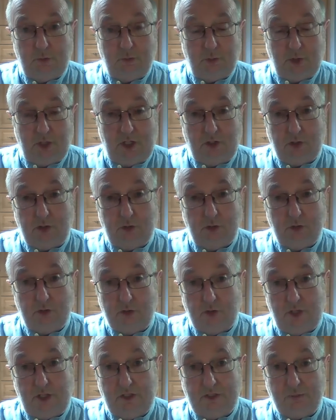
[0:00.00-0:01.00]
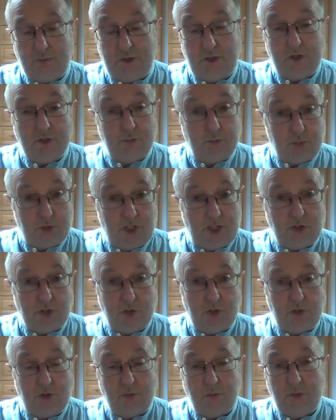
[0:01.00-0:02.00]
pressure and stress because pressure
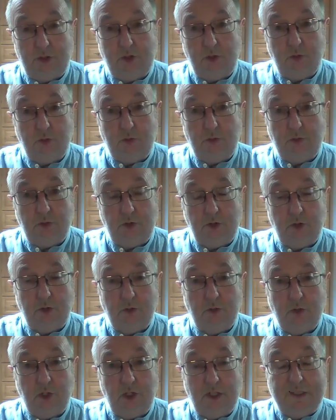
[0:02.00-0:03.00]
can be good for you